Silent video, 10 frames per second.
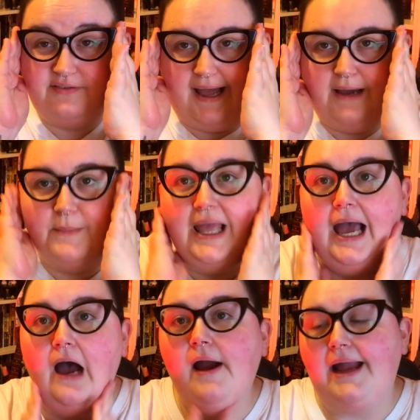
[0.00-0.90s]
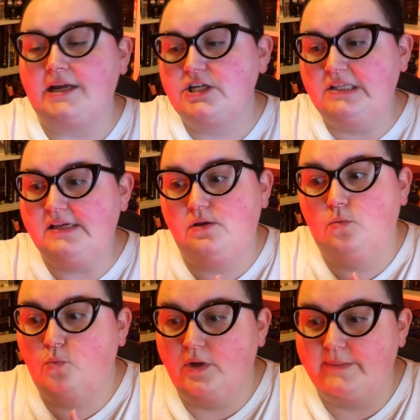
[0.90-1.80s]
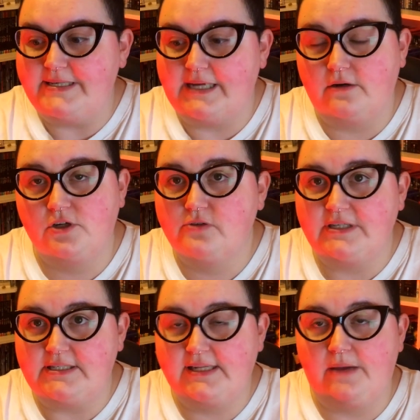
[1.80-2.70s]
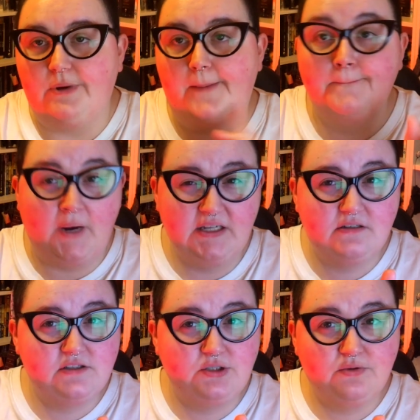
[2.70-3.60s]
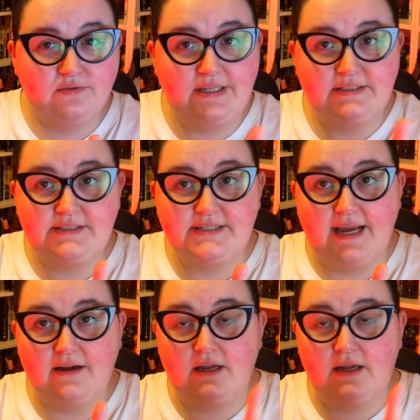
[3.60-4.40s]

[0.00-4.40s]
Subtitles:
I actually will be starting to read today, but I mightn't do the read in the dark.